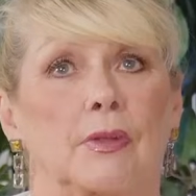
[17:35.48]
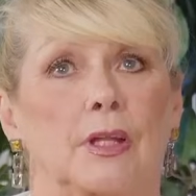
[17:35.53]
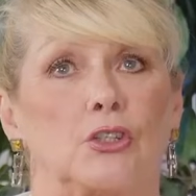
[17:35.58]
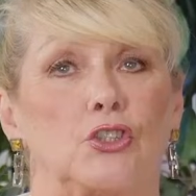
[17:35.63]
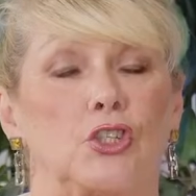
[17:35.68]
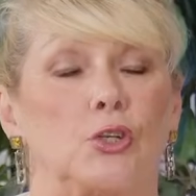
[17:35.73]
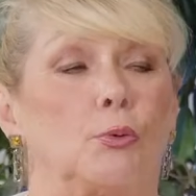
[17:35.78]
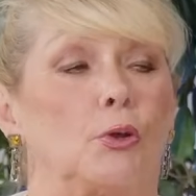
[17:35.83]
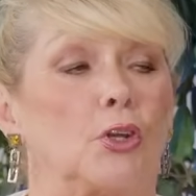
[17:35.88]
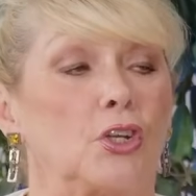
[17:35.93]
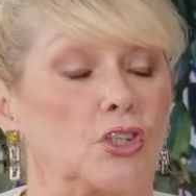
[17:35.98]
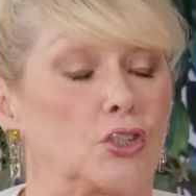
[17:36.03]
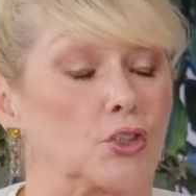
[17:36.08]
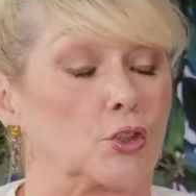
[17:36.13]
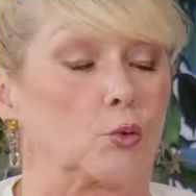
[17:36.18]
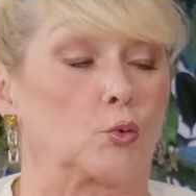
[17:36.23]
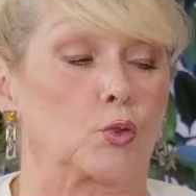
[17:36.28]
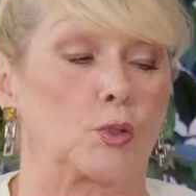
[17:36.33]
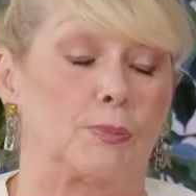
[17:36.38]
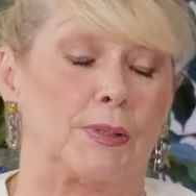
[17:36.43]
she wanted
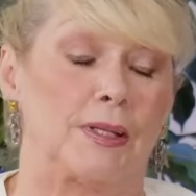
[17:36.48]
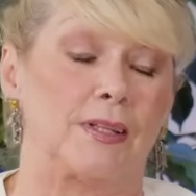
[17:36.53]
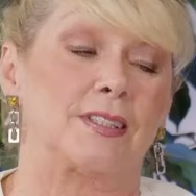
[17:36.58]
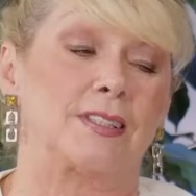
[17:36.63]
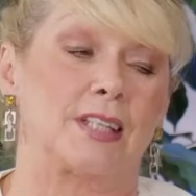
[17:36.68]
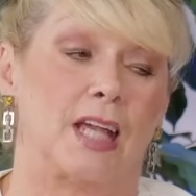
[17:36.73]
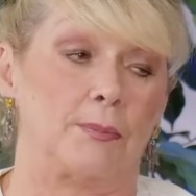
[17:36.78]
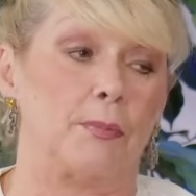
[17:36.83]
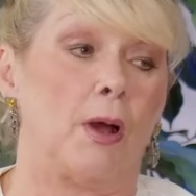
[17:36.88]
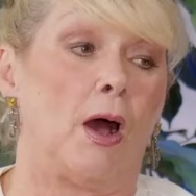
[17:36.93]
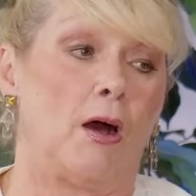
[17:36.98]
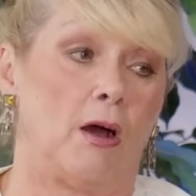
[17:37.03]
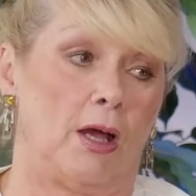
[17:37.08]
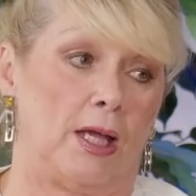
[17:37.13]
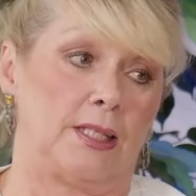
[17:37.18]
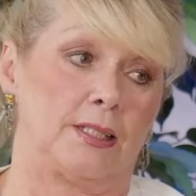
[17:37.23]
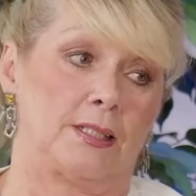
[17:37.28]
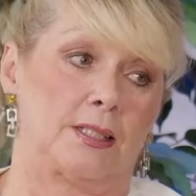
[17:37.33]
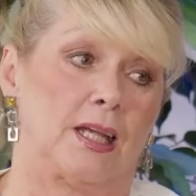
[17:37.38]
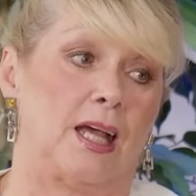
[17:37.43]
us all to be the same
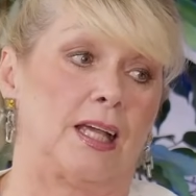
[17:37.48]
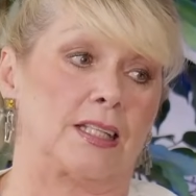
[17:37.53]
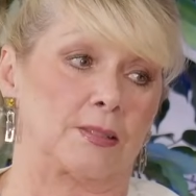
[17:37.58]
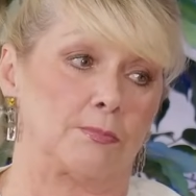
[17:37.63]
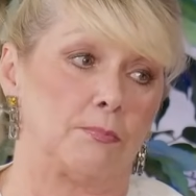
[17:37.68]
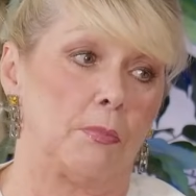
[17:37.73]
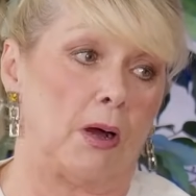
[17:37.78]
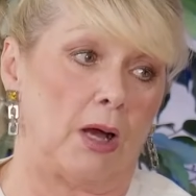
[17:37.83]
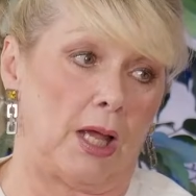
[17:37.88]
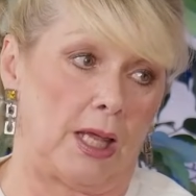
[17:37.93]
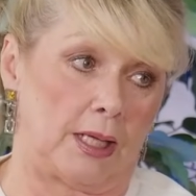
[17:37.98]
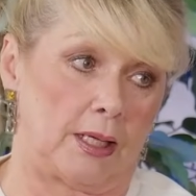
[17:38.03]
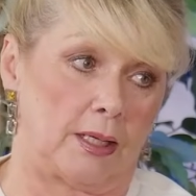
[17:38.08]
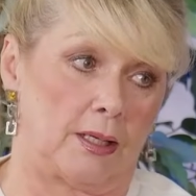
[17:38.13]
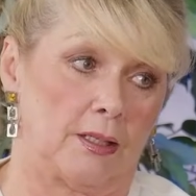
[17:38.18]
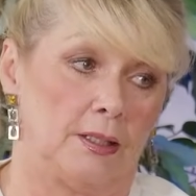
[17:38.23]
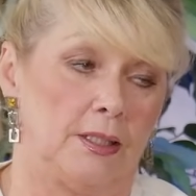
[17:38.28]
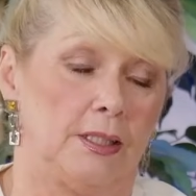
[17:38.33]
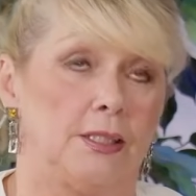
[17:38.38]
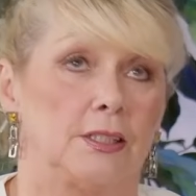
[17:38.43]
height as Mike.